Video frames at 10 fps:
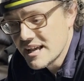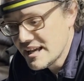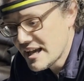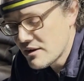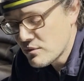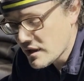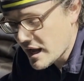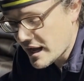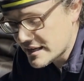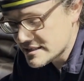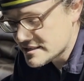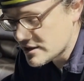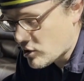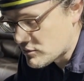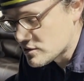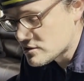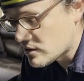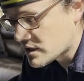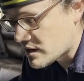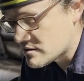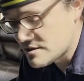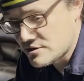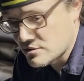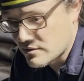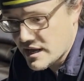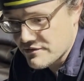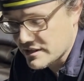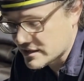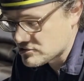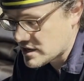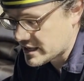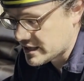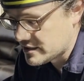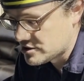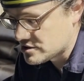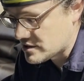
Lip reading: Yeah, well, honestly, almost all cars that don't have electronic ignition